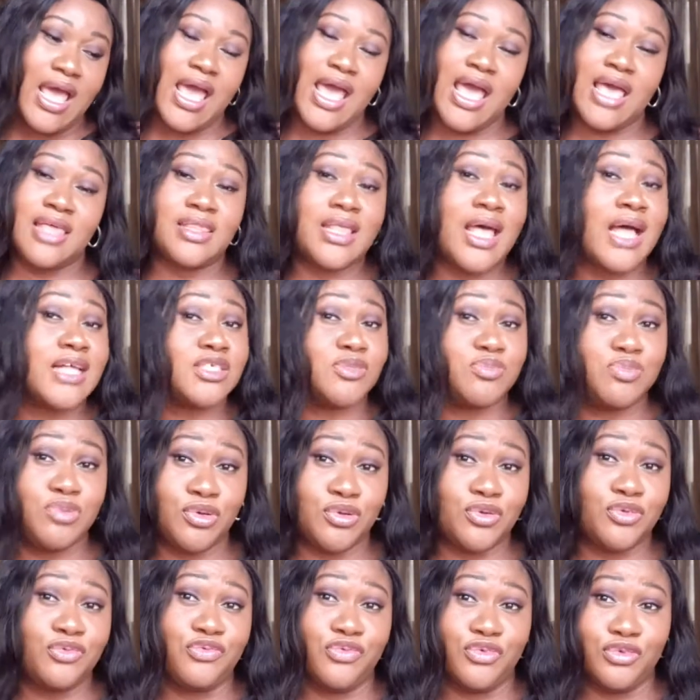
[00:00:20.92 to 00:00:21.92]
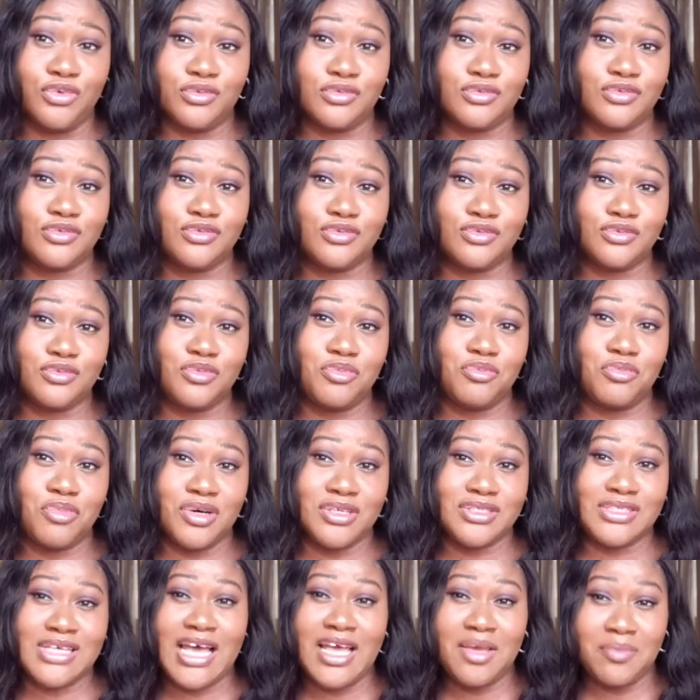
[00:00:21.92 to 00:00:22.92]
and that's beautiful.
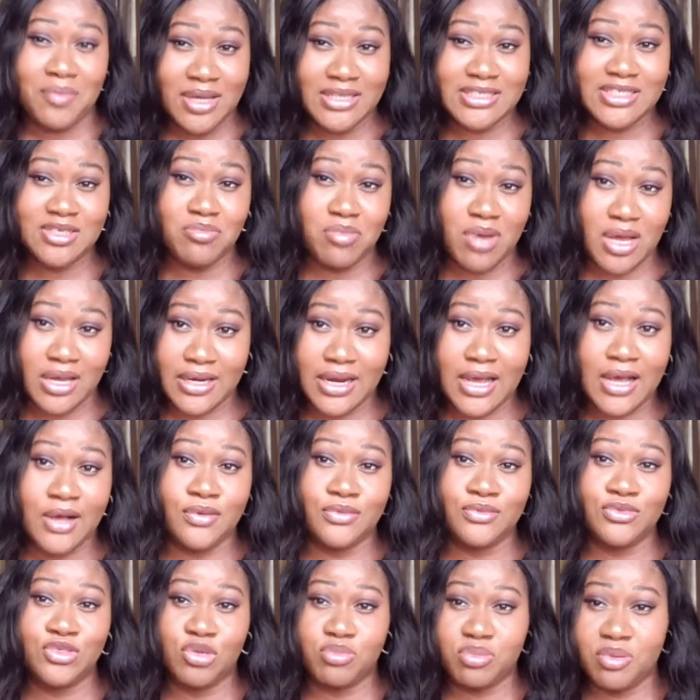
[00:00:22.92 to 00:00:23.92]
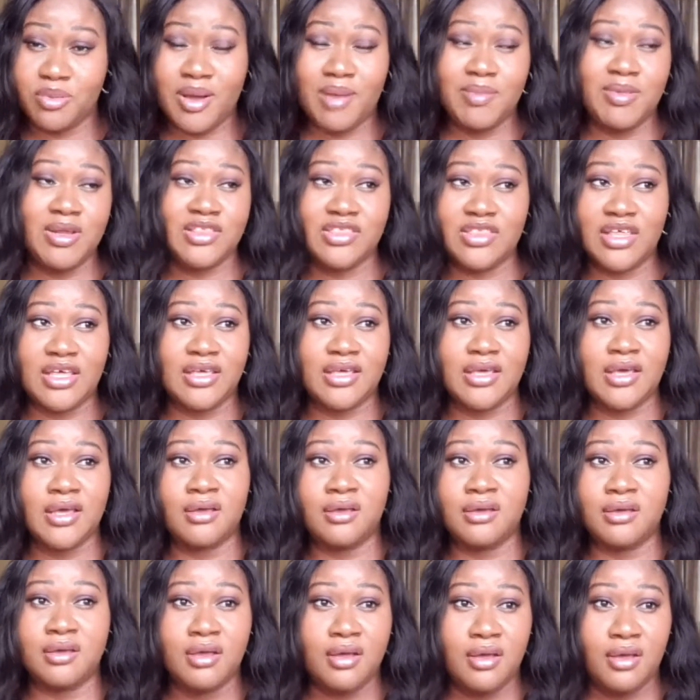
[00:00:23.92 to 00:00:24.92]
But I imagine by now you're probably
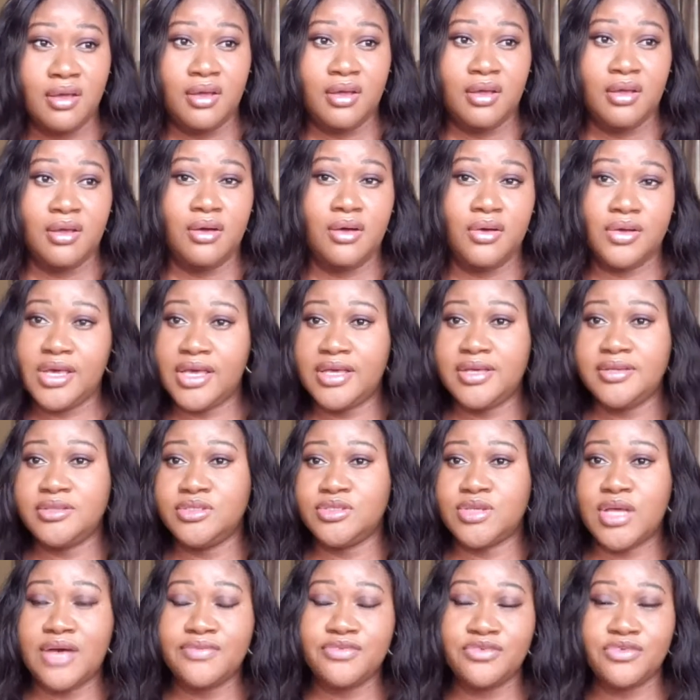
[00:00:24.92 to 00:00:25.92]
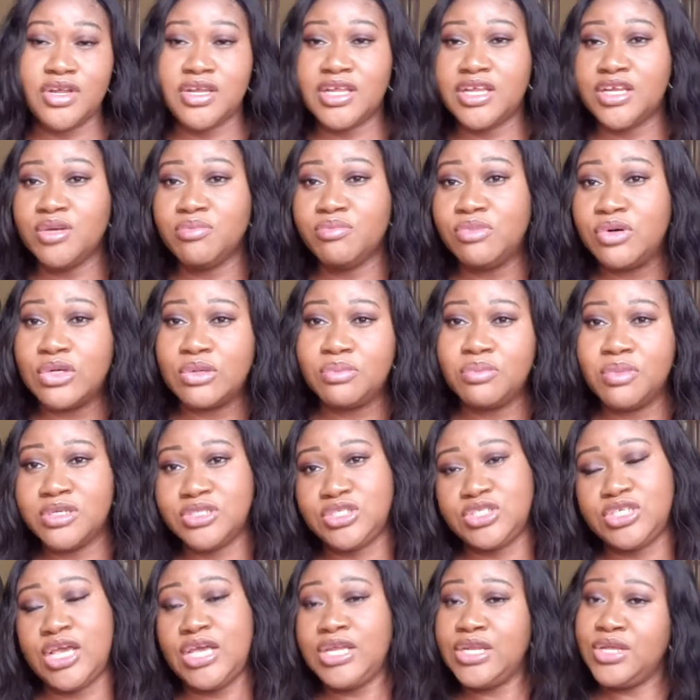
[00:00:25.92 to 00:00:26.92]
thinking, okay, so I haven't read any book
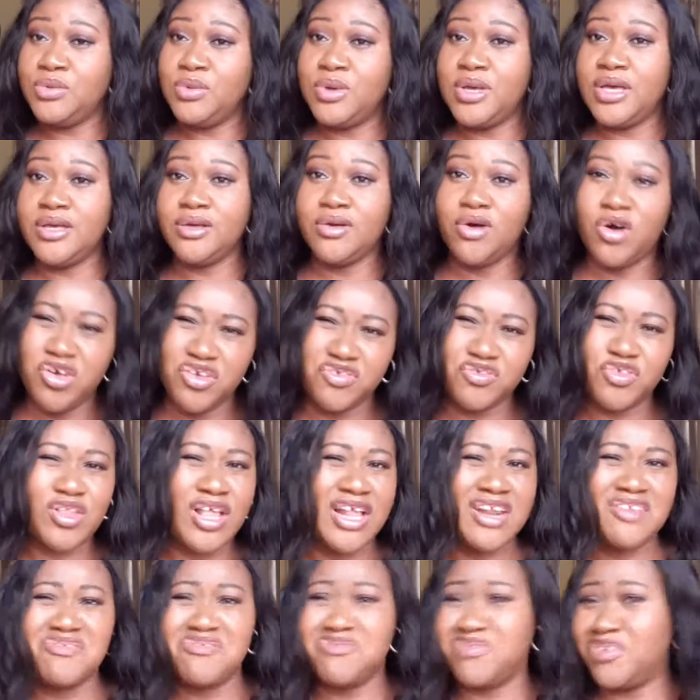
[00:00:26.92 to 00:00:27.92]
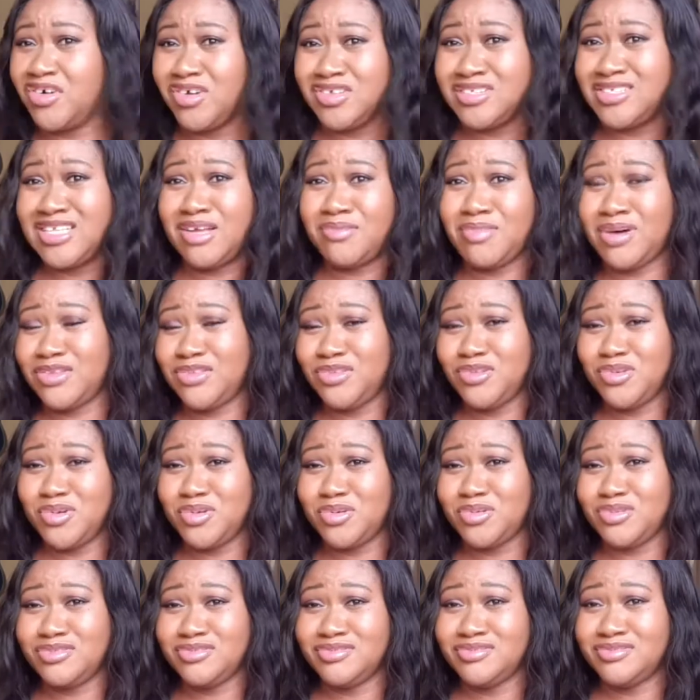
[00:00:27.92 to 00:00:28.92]
much anyway, or you've totally even forgotten about the
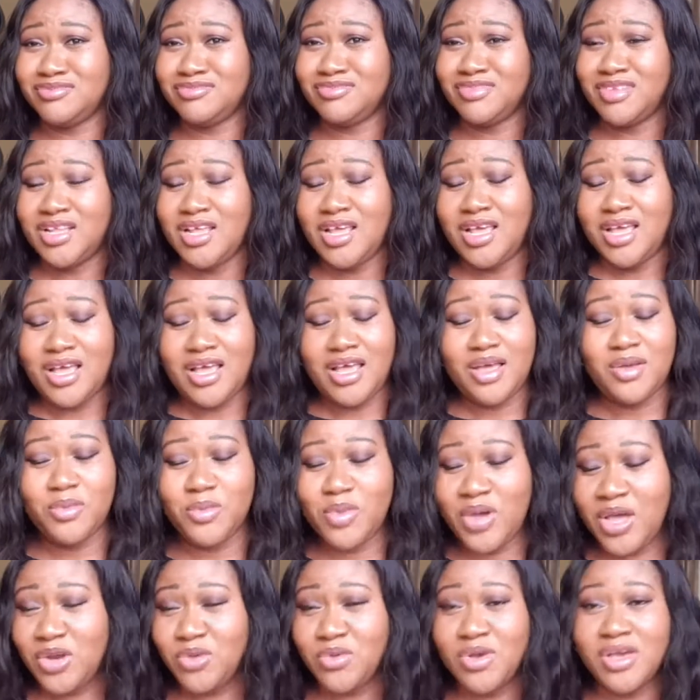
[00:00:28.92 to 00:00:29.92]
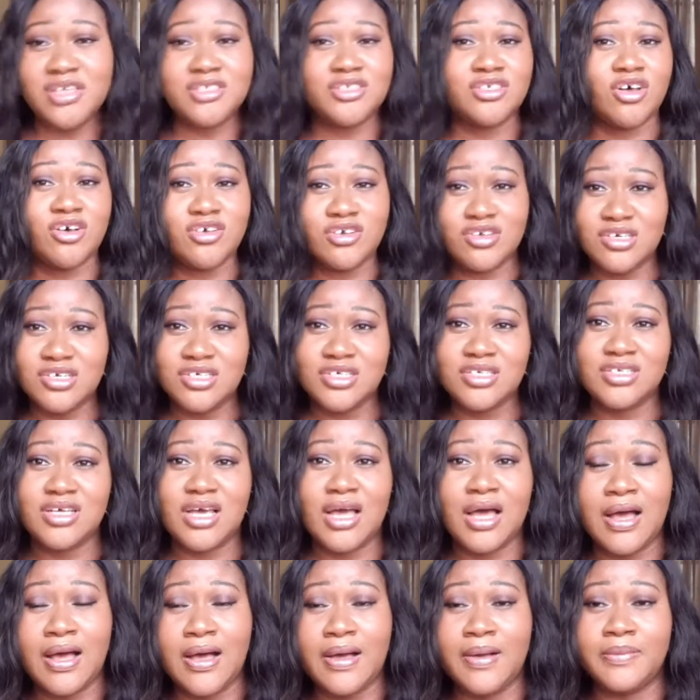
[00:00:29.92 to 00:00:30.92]
goal. But anyway, it's all good.
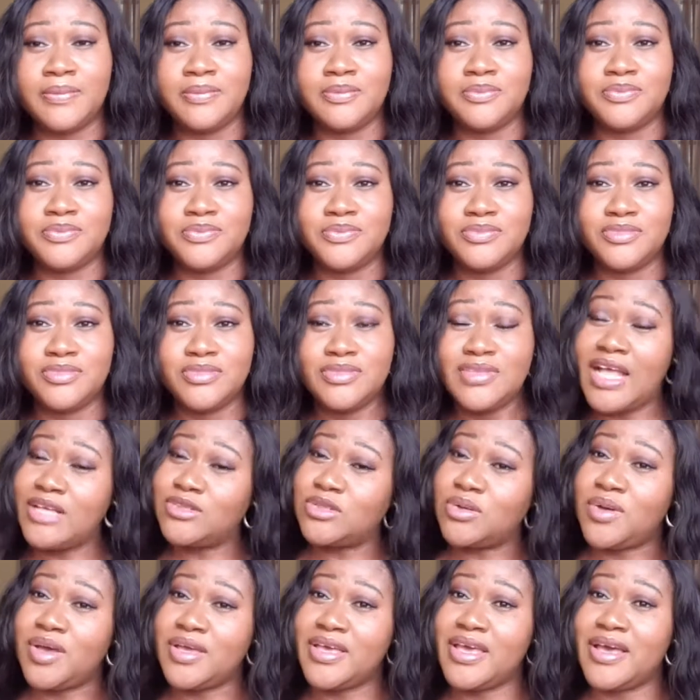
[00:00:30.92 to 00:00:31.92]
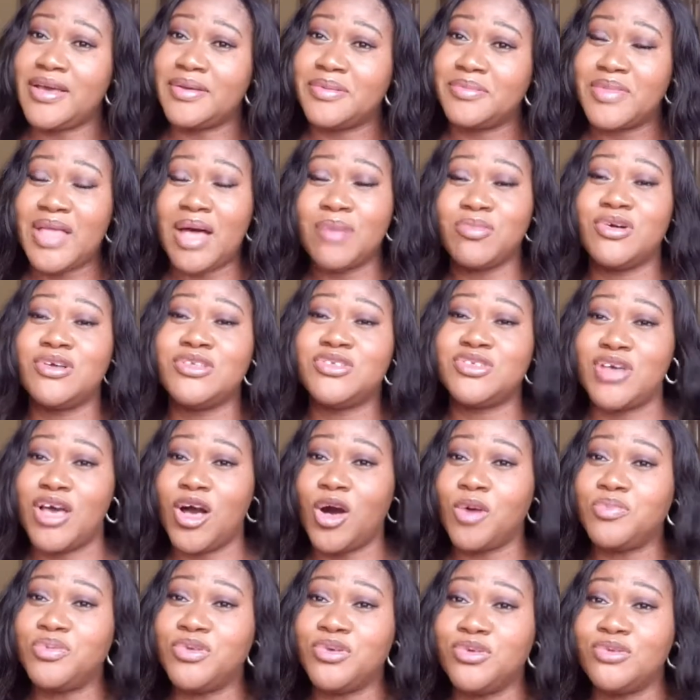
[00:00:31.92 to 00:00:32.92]
That's why we're here. I'm going to
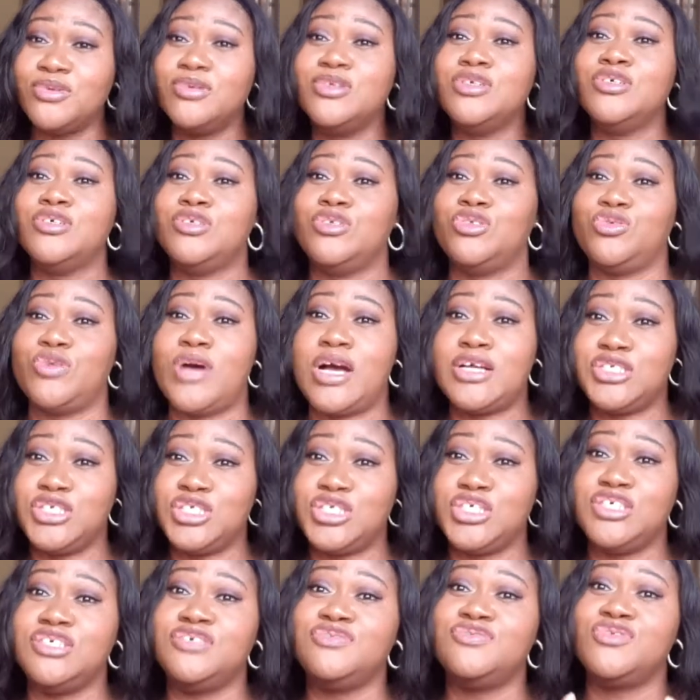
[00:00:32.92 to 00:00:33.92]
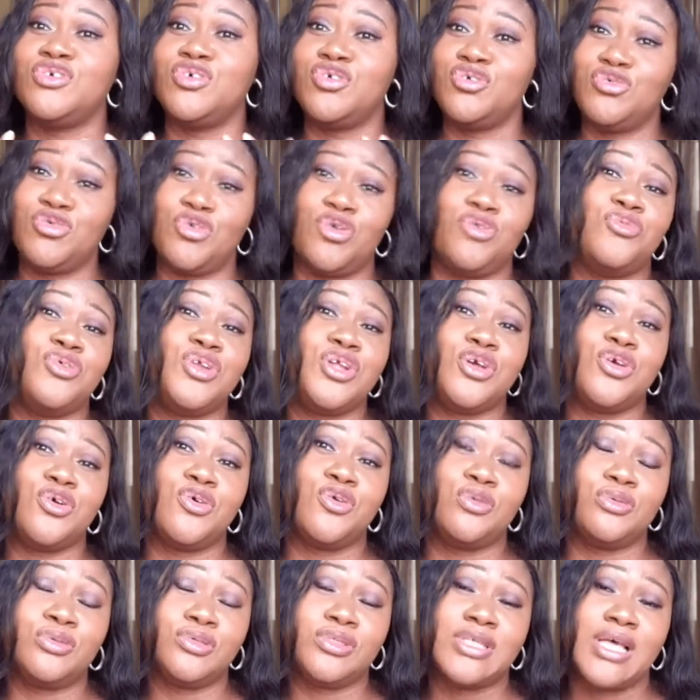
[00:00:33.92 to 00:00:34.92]
help you to achieve your reading
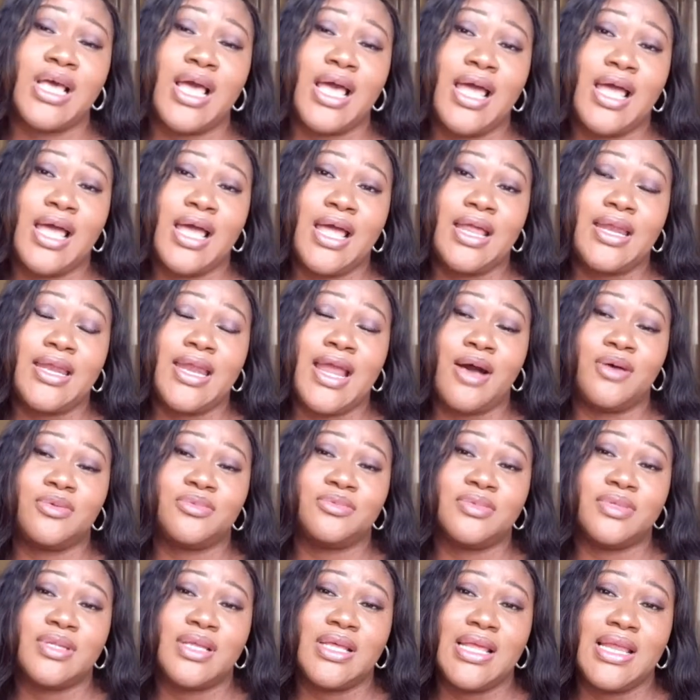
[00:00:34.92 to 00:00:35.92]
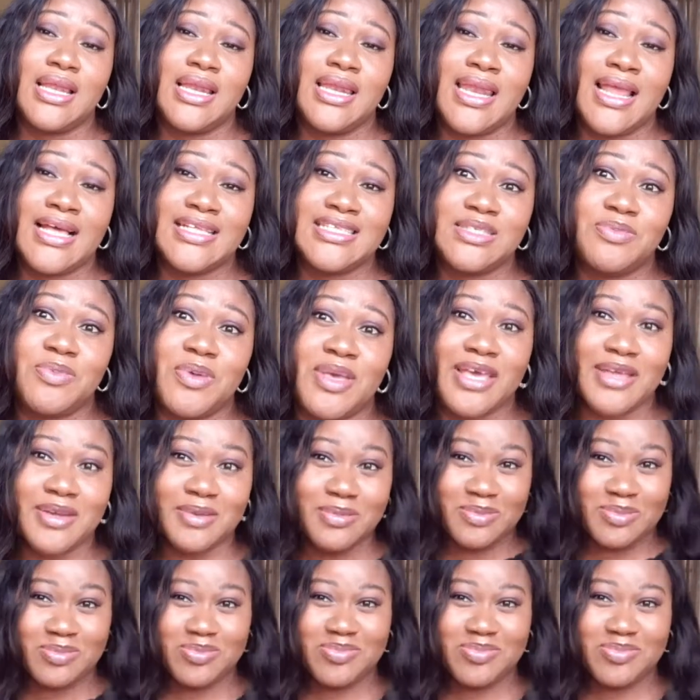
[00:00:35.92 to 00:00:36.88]
goals. Now let's begin.